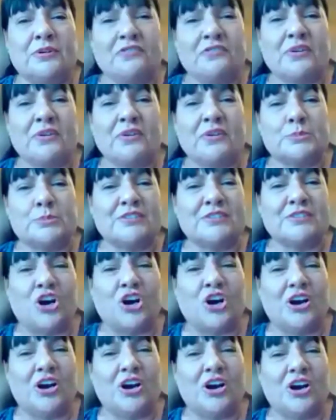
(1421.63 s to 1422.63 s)
very
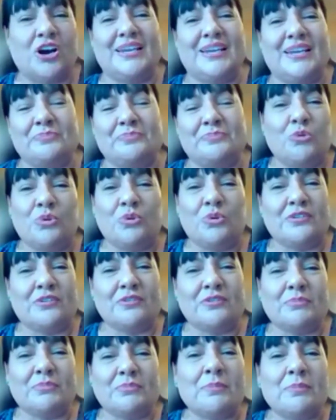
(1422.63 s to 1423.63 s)
expensive car, right?
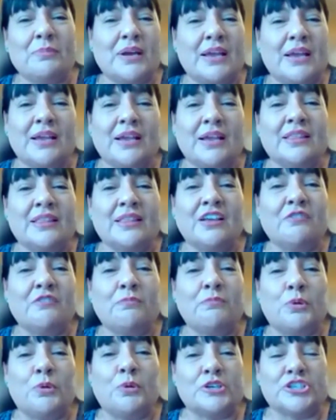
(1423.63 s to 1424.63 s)

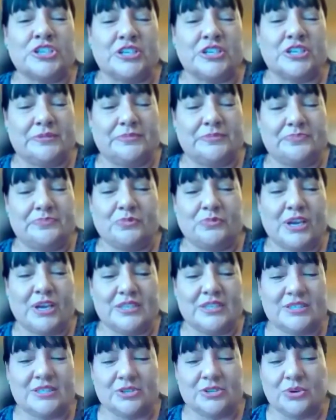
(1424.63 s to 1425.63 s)
I love Porsche,
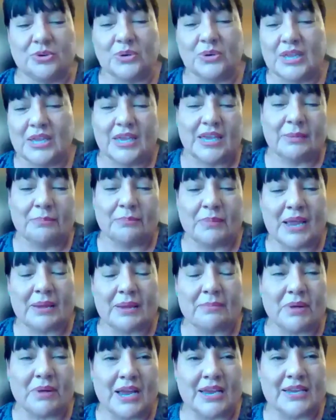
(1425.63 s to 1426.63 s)
right? So
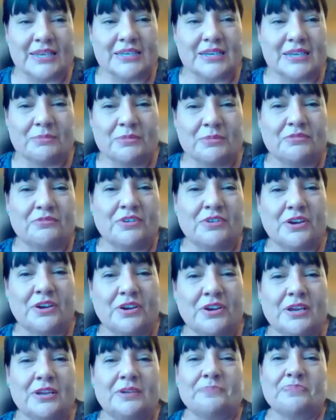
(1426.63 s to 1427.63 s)
in my mind, I'm a
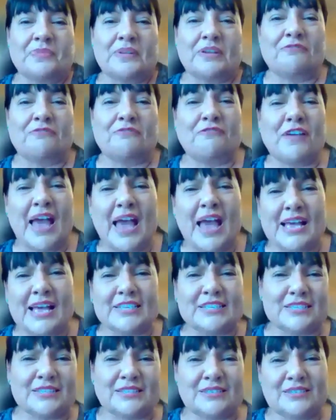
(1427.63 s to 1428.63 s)
very
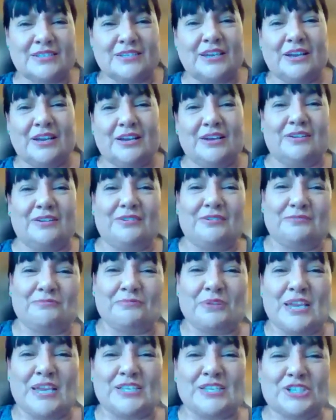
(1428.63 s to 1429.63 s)
fast
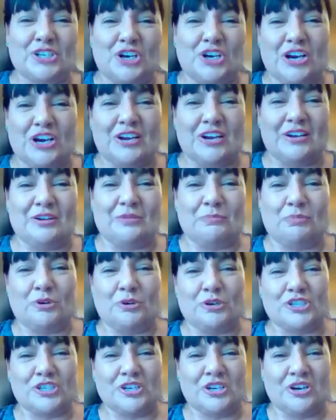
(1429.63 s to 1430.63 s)
race car, a
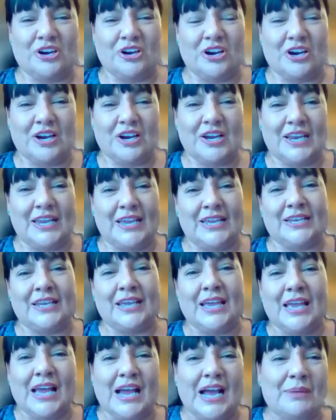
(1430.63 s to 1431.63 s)
Porsche car, and
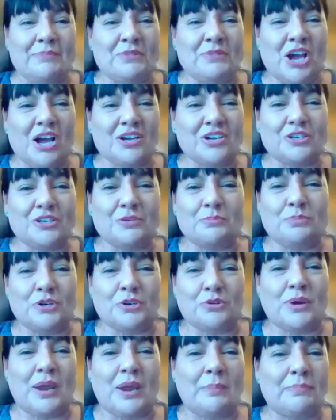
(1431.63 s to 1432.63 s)
I'm not going to
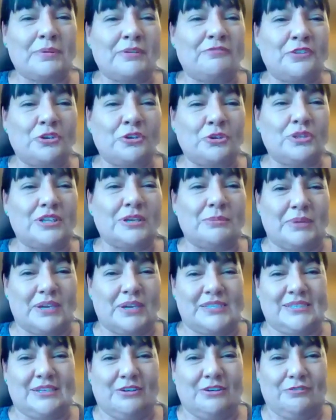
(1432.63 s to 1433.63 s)
put crappy fuel in
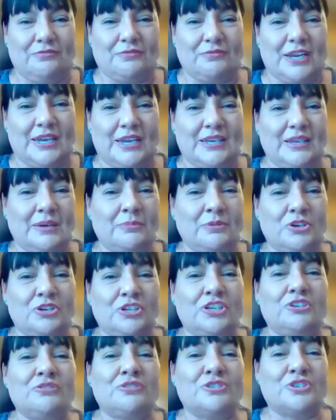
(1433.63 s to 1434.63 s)
myself, right? I'm going
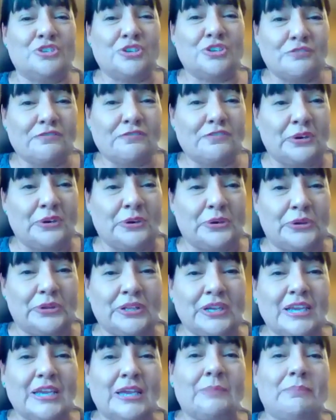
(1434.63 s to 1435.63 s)
to use good
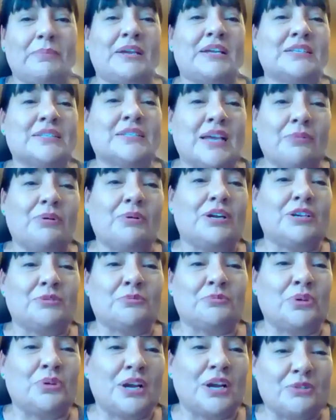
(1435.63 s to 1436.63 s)
fuel because I want to
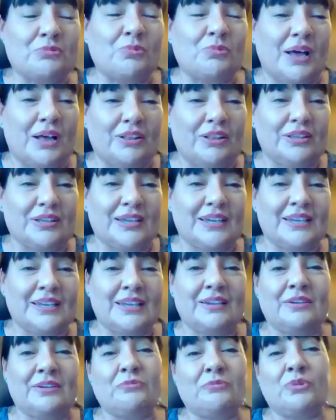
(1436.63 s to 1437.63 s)
run well. And
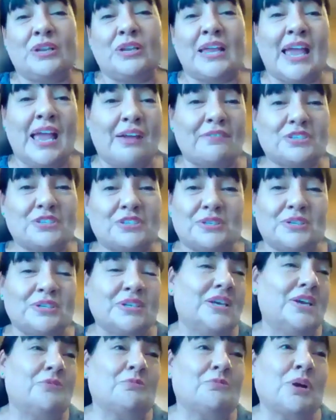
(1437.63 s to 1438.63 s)
then when I have to
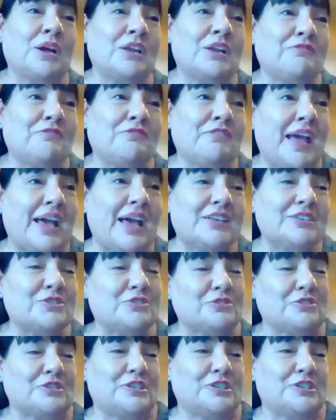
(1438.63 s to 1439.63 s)
run fast or